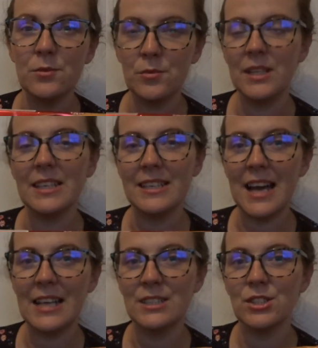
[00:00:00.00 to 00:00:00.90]
really
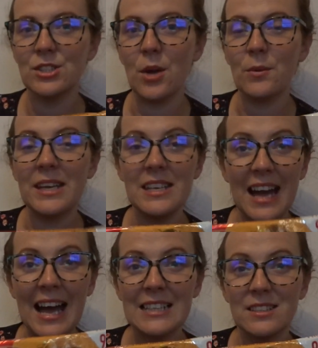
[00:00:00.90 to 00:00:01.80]
nice. So keep
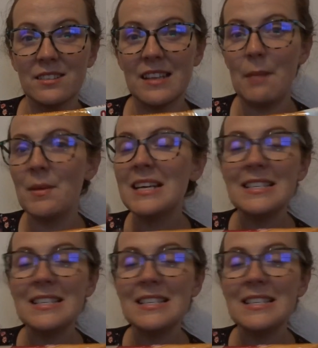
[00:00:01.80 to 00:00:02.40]
your eyes on them.